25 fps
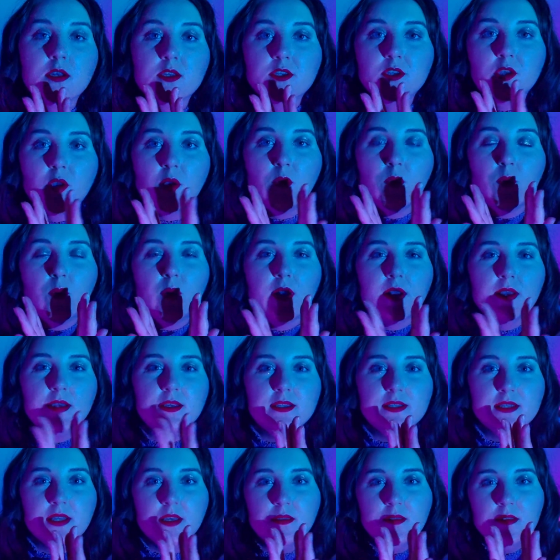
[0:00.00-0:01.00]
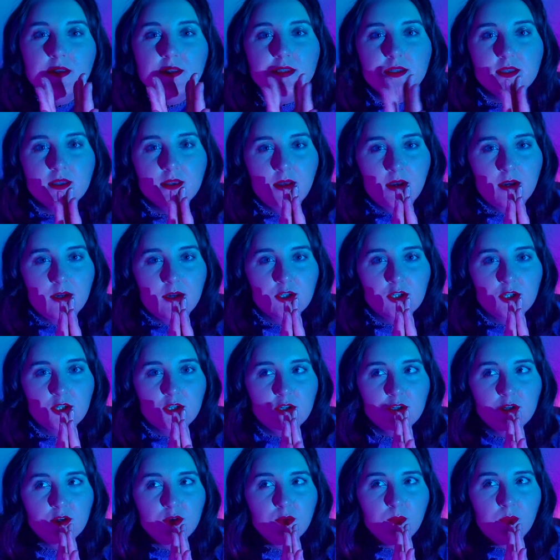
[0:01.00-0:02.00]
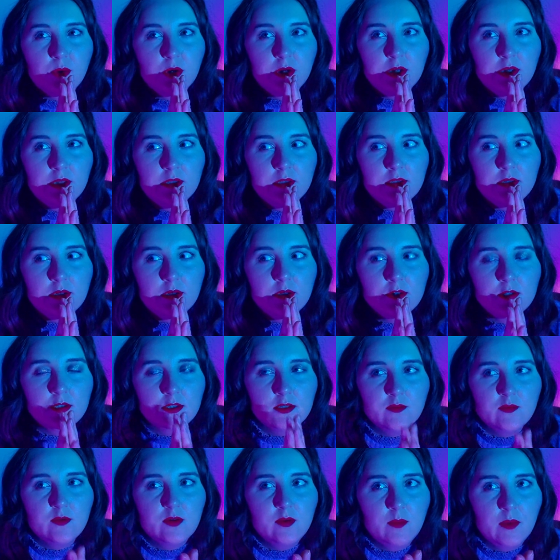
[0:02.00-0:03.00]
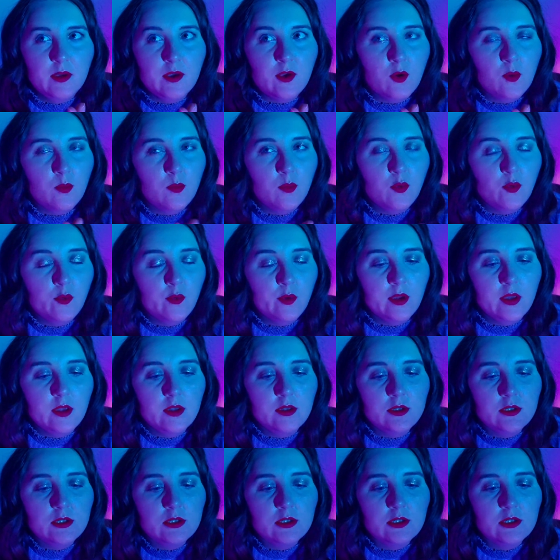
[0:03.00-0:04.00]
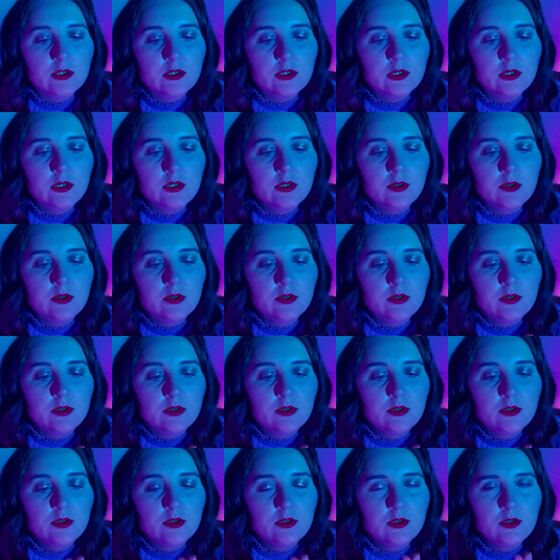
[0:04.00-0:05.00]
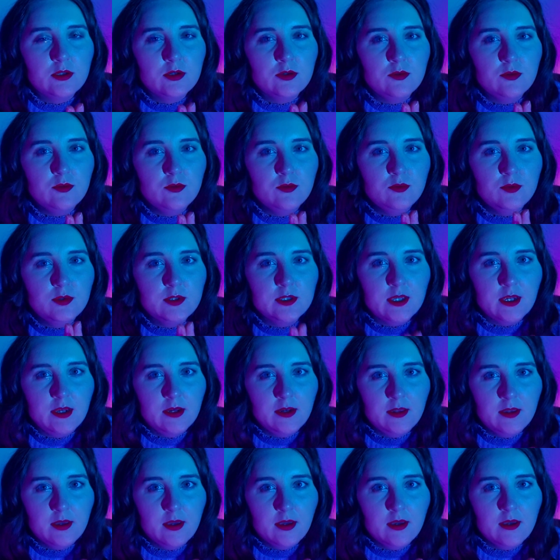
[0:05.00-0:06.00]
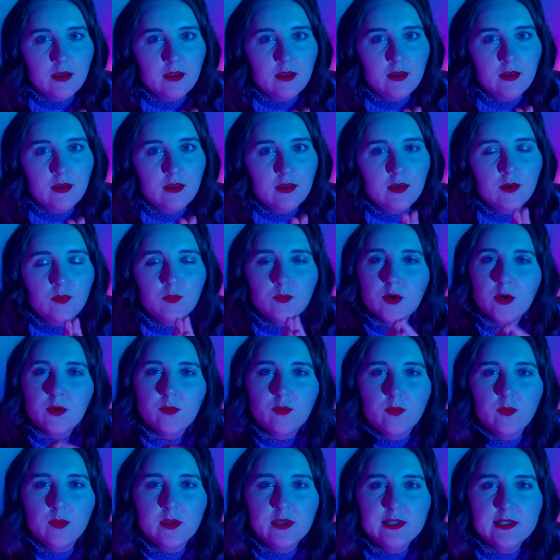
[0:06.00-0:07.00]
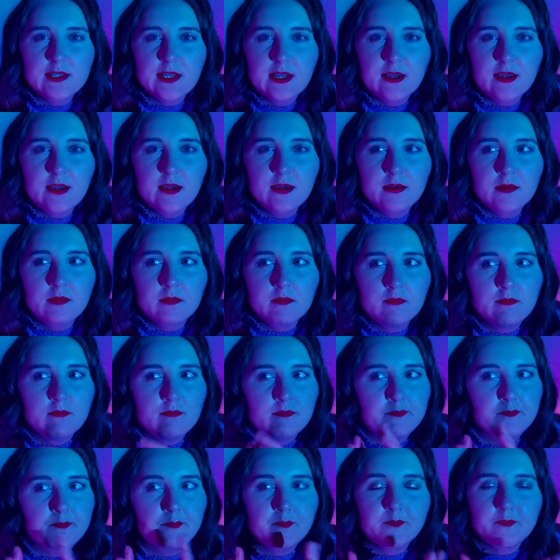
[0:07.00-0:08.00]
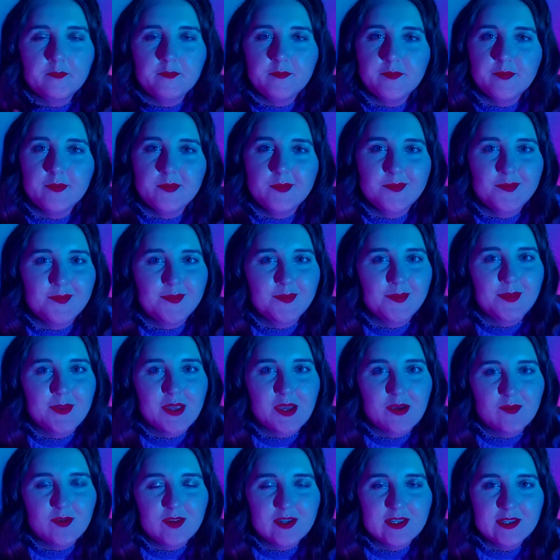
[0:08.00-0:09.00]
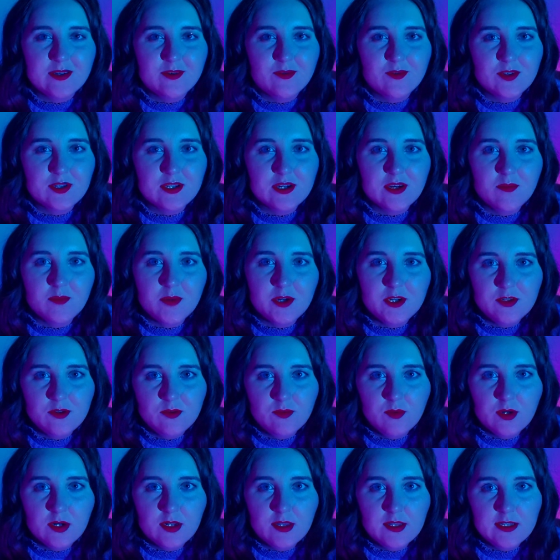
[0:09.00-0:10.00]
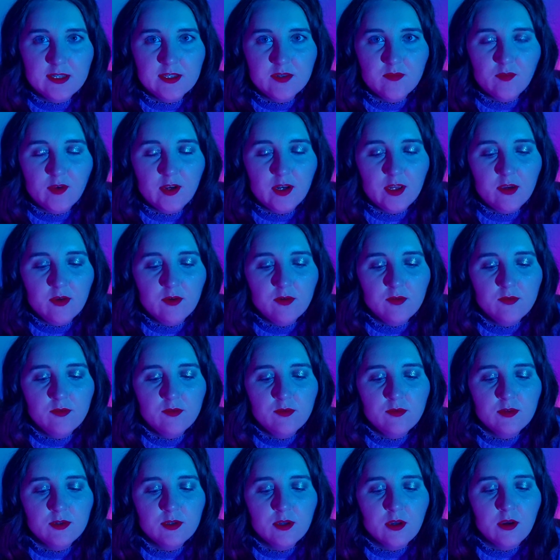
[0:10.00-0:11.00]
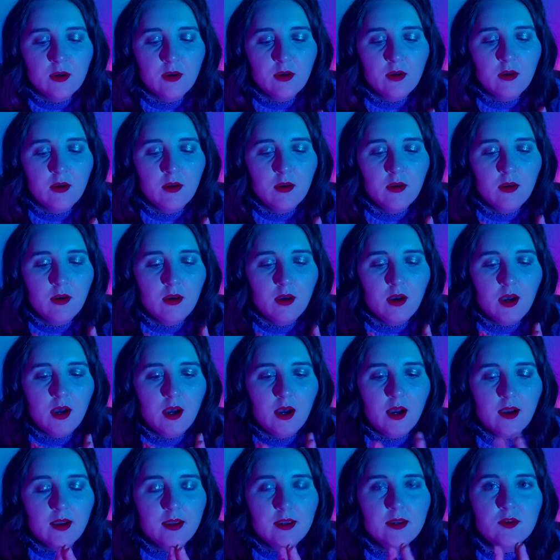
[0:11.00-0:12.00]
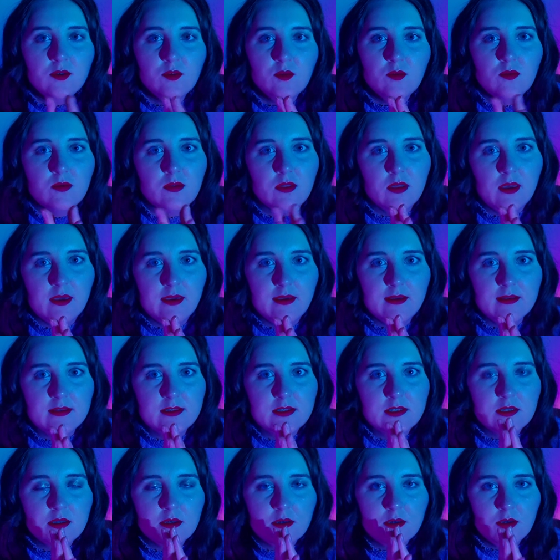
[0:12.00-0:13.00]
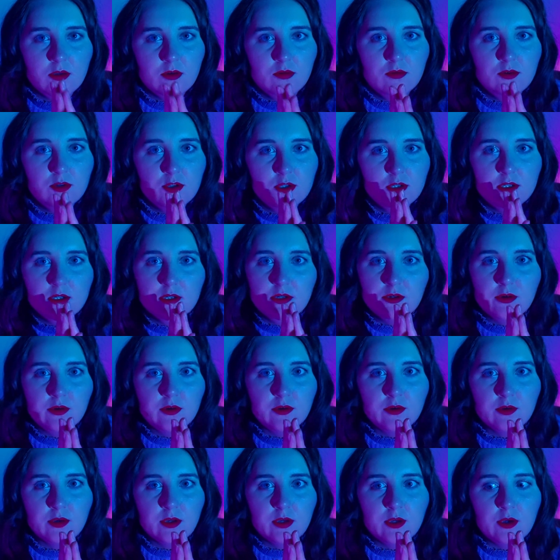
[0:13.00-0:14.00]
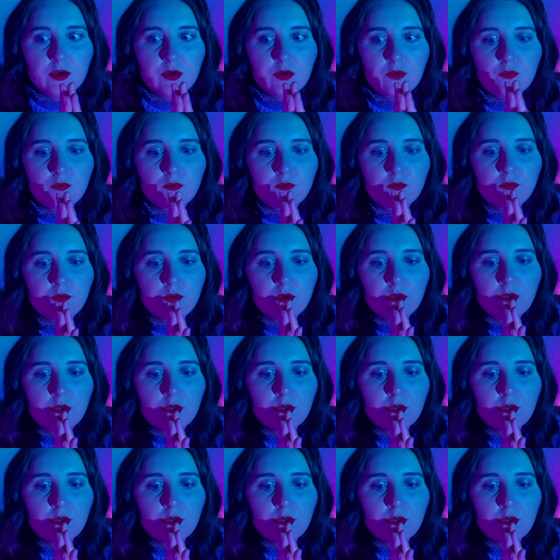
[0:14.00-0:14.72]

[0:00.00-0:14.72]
So I said this last year, but I just want to make a point to say it again, and probably say it every single time I do one of these videos. I don't think it's a huge deal if